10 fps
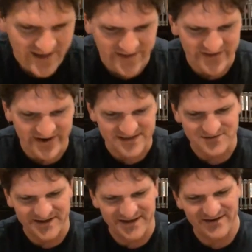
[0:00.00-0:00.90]
And then the
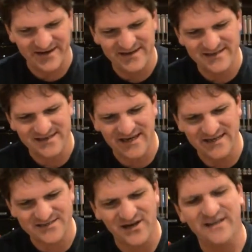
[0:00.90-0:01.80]
next one here is
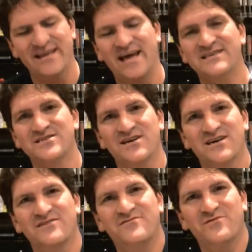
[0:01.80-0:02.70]
Sonic the
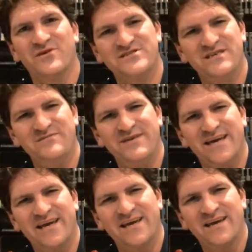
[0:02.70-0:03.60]
Hedgehog for
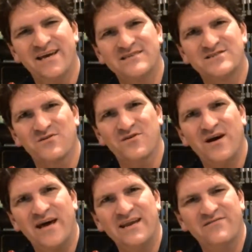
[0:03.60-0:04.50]
GBA.
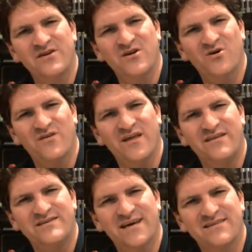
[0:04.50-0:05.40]
So I didn't even know
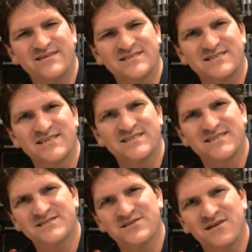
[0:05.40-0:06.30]
that this
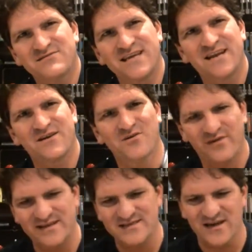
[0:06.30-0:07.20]
existed, so that was kind of
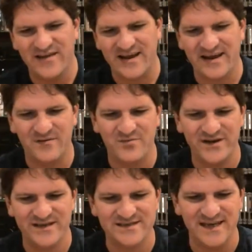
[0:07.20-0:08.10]
cool. When I saw that, I got
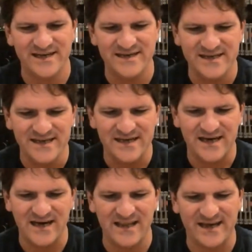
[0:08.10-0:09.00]
pretty excited.
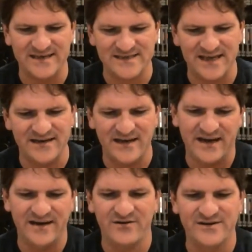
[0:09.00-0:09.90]
Like I said, I
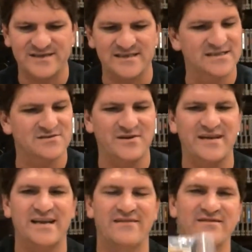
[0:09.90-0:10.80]
didn't know it existed, so I
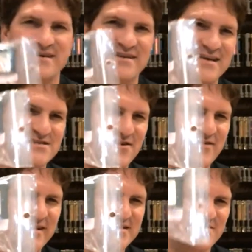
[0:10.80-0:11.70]
didn't have it in the collection
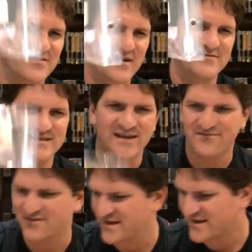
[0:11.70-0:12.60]
already, so that one's
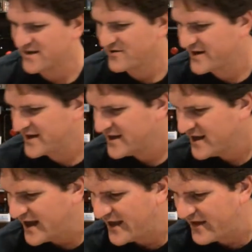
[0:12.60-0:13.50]
definitely going to go in.
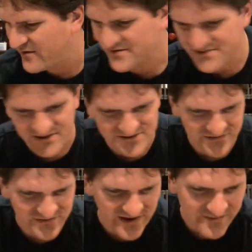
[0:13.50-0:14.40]
And that one was
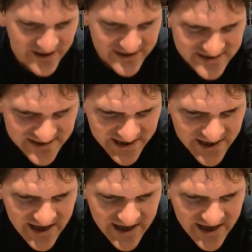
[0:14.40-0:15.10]
also $5.